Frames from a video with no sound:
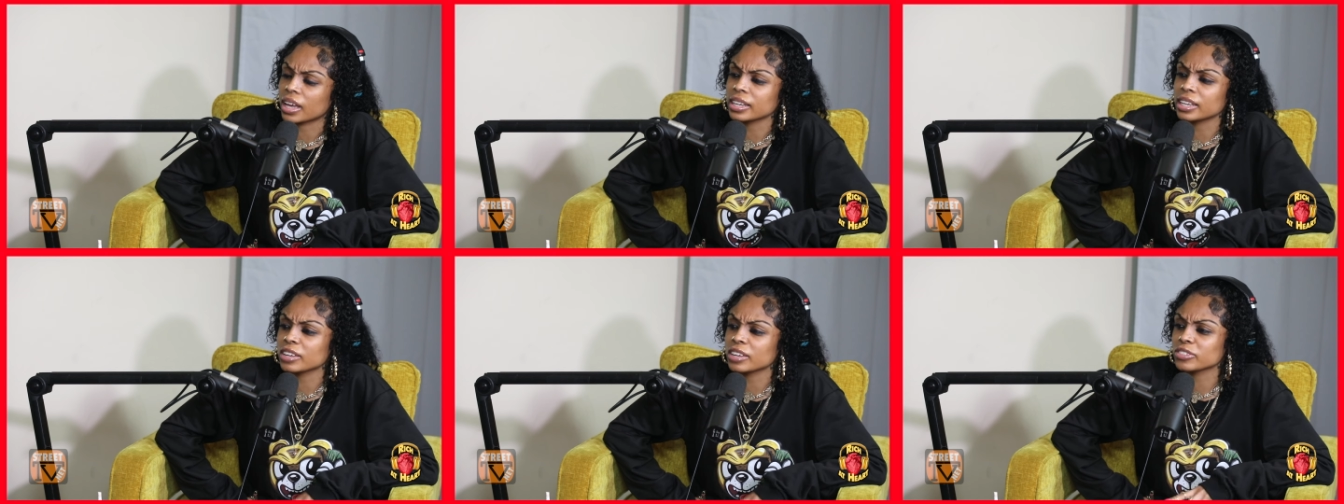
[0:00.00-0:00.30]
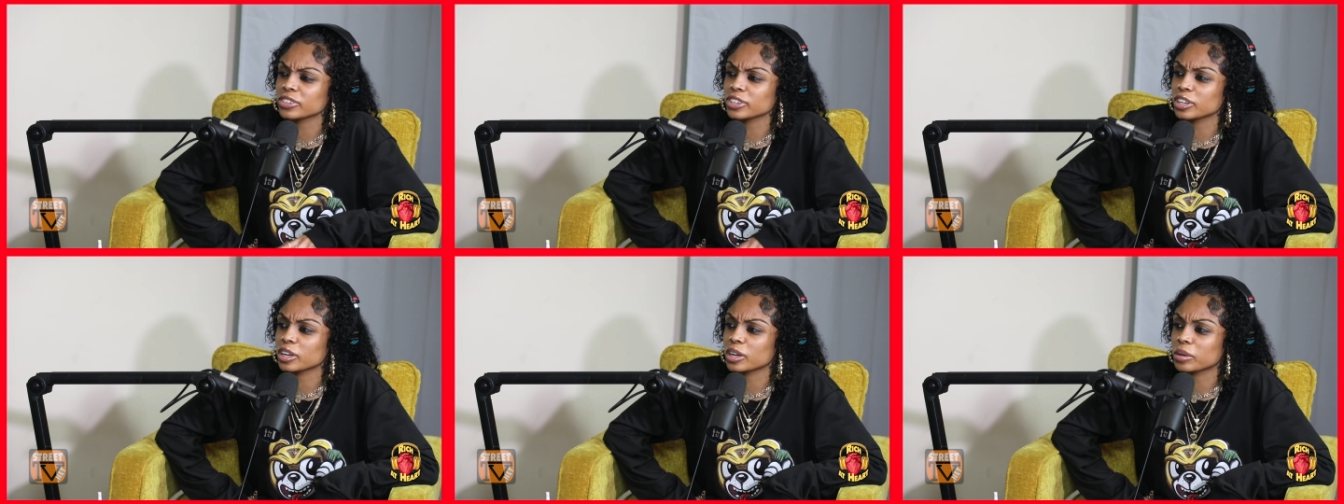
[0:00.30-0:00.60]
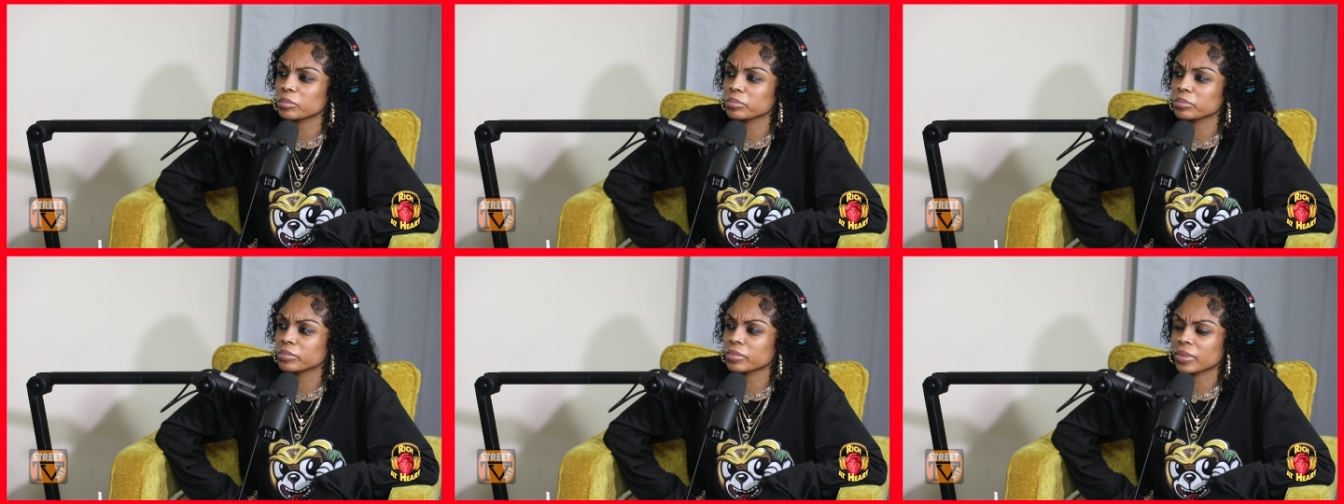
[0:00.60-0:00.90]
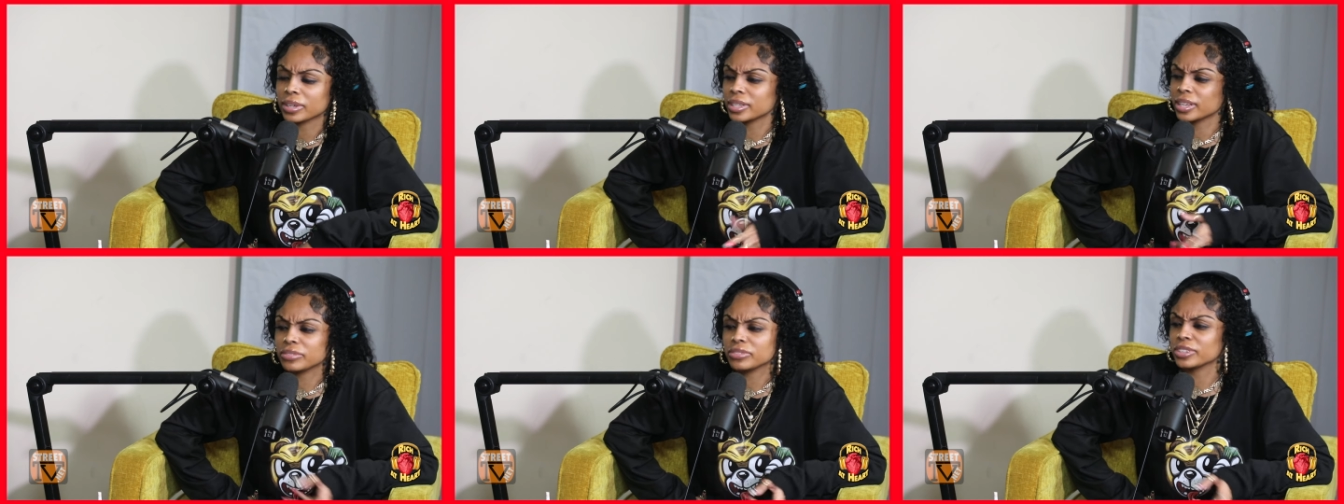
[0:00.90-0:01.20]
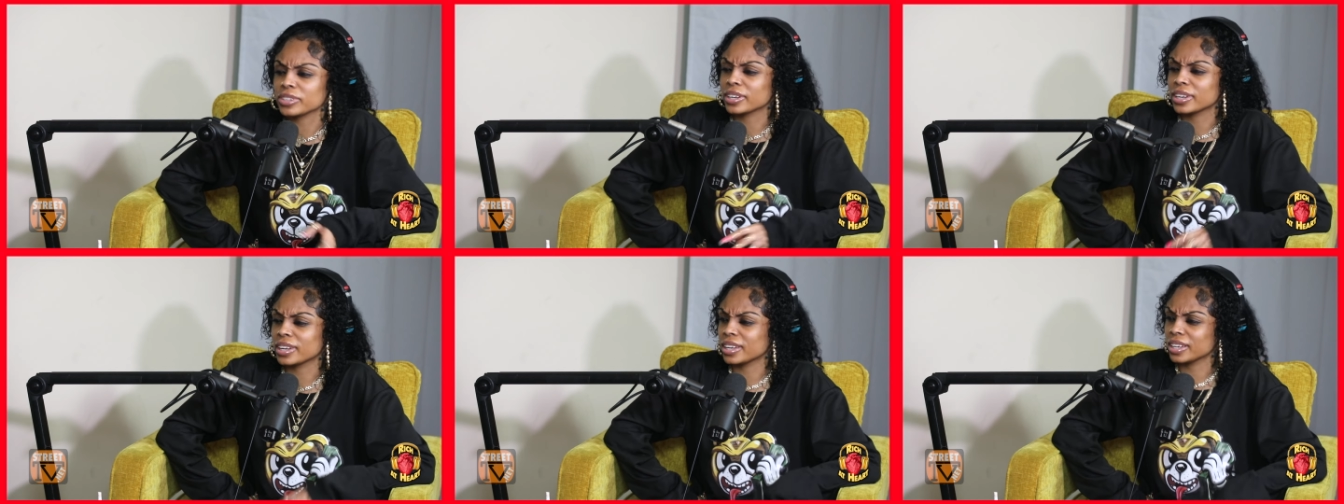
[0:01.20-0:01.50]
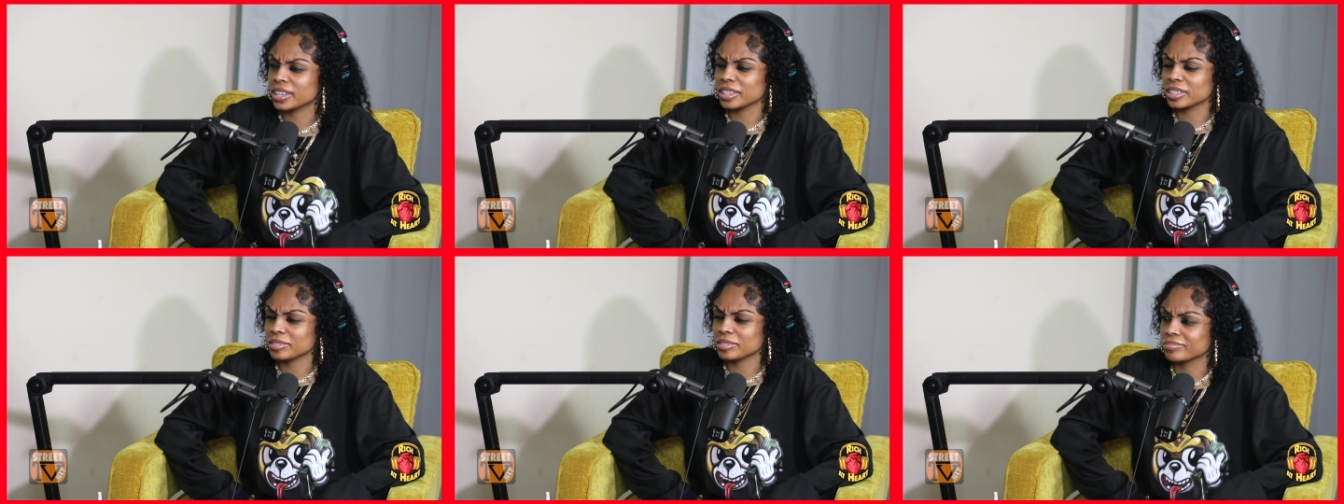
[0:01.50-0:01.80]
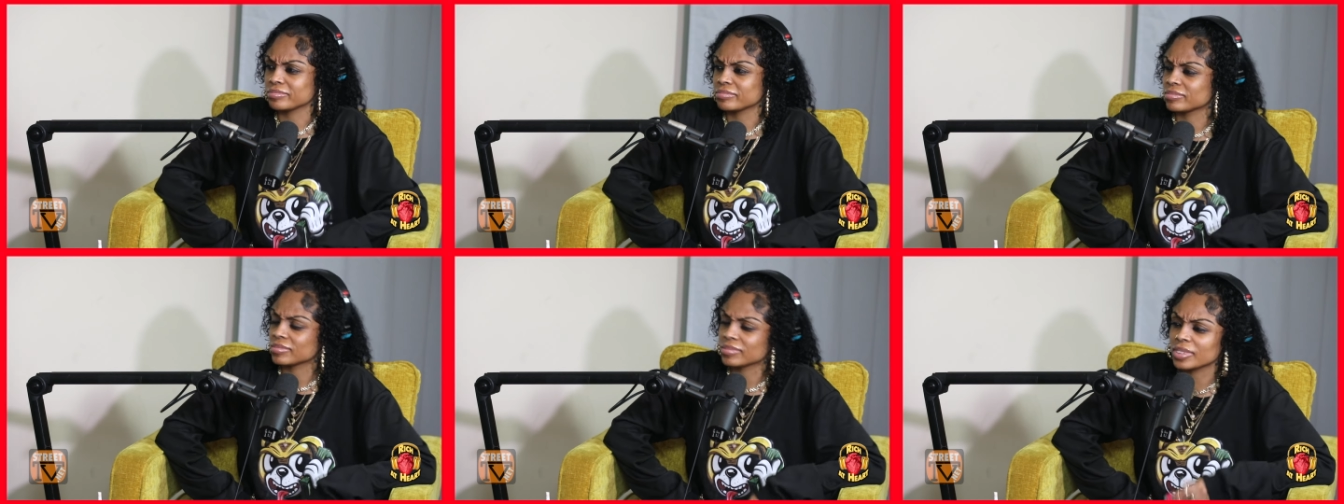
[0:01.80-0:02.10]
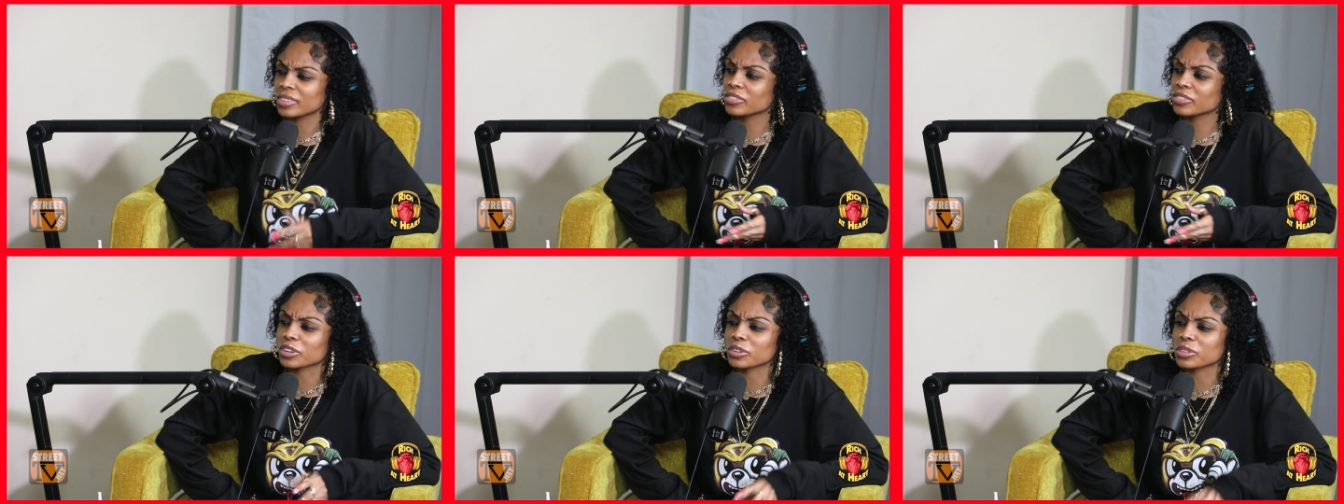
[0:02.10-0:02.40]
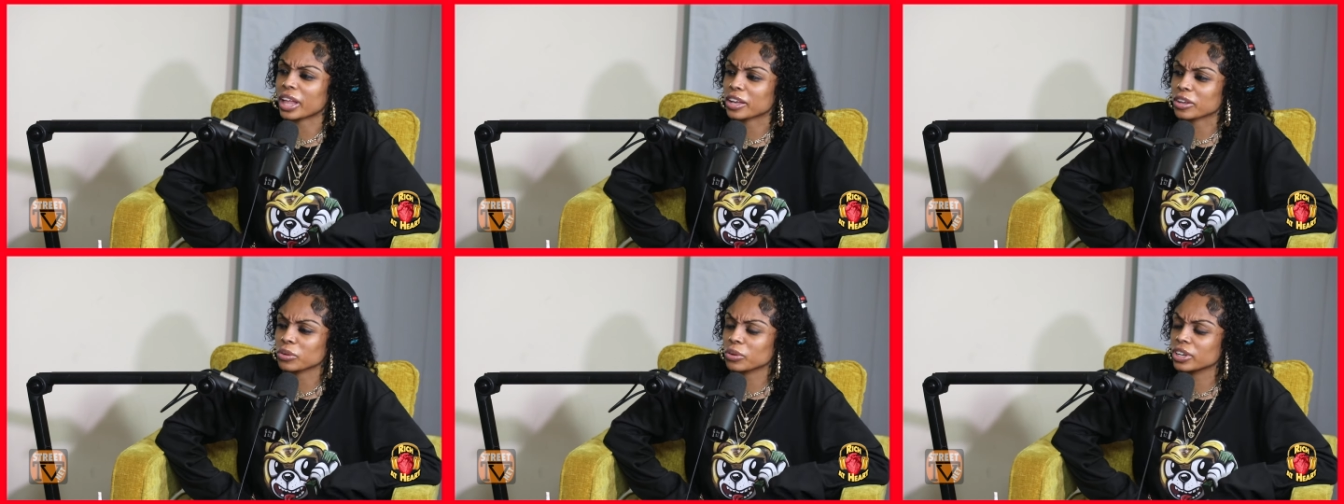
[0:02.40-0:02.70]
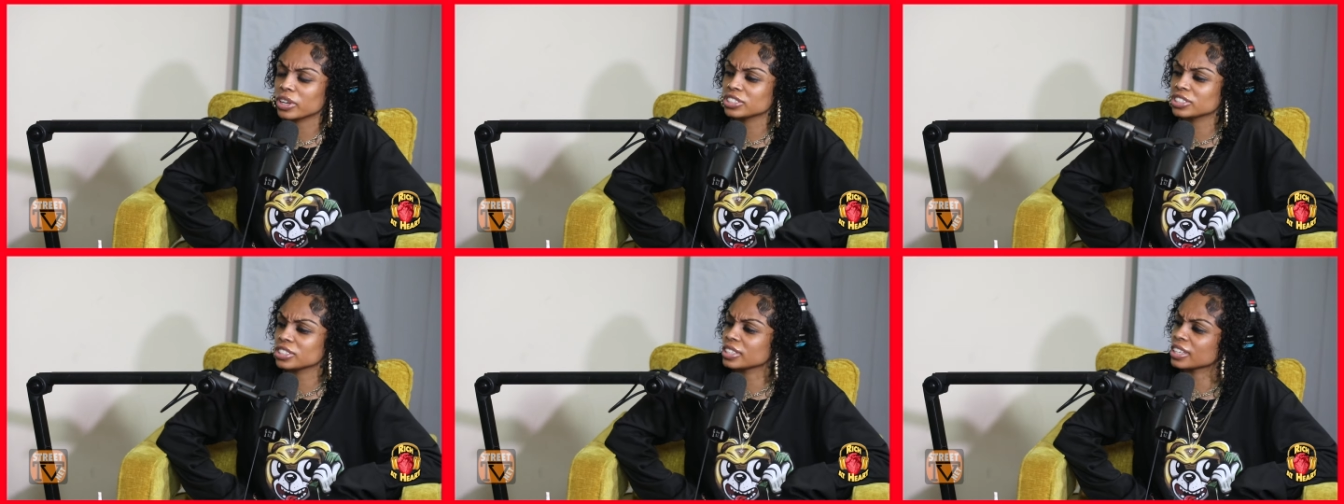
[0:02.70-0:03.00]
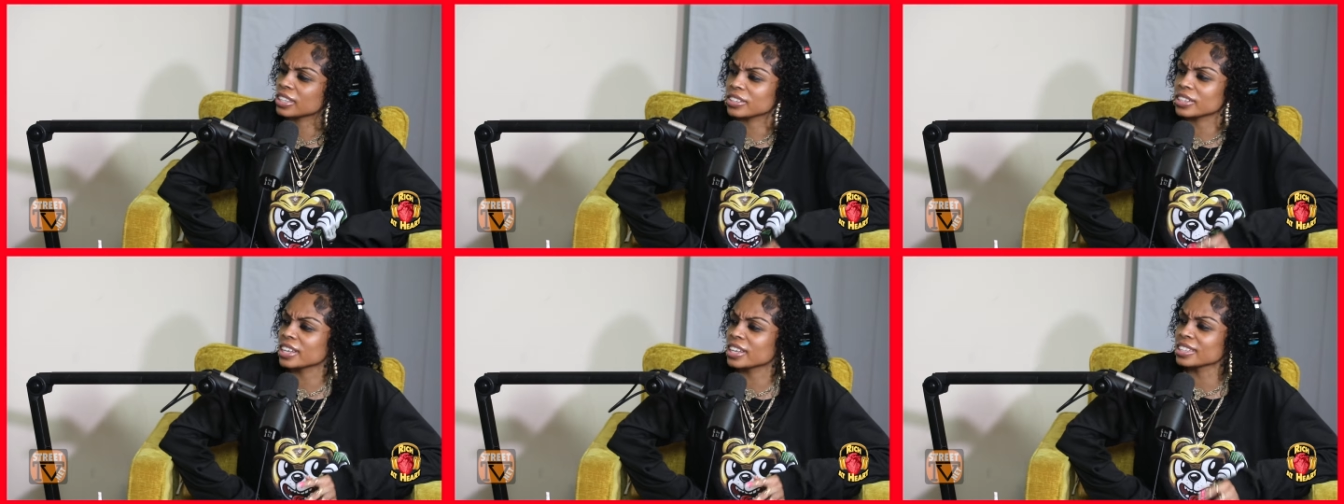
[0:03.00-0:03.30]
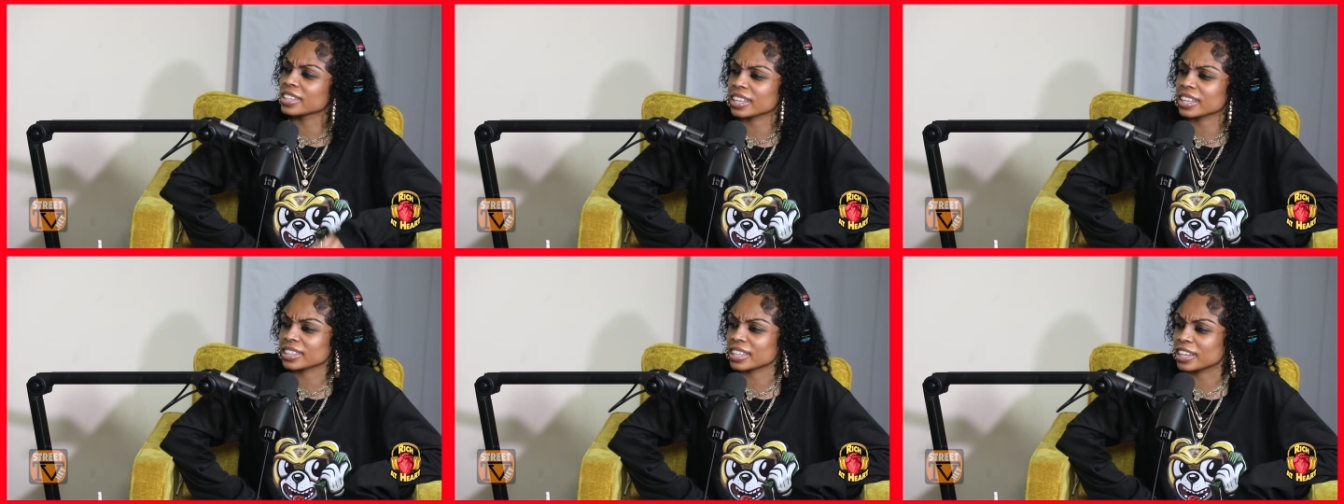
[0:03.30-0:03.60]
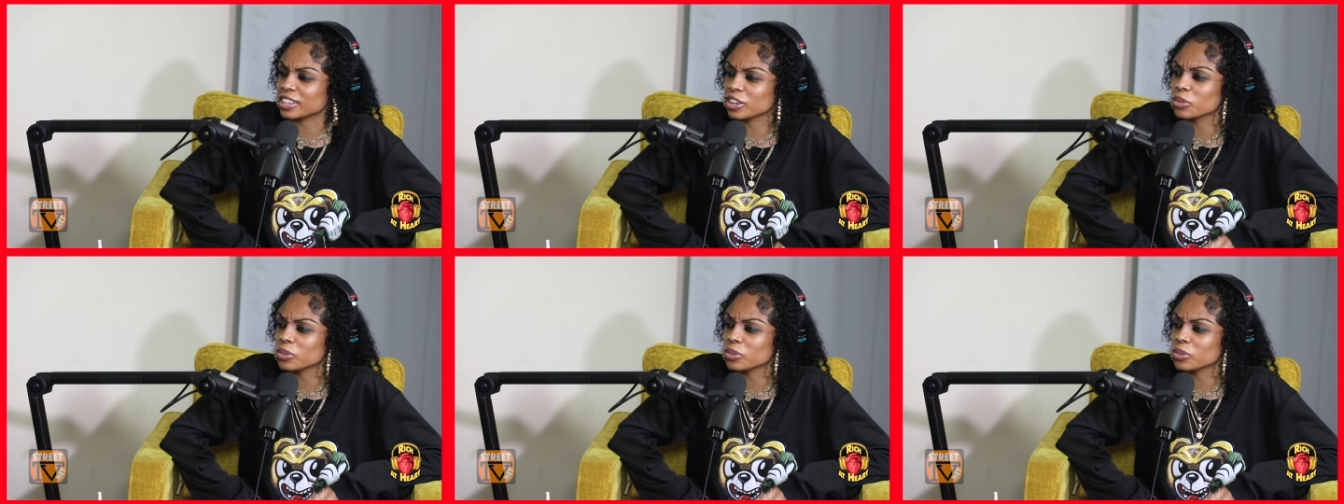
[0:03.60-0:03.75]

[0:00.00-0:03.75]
I never, I never uh even like questioned it or nothing like that.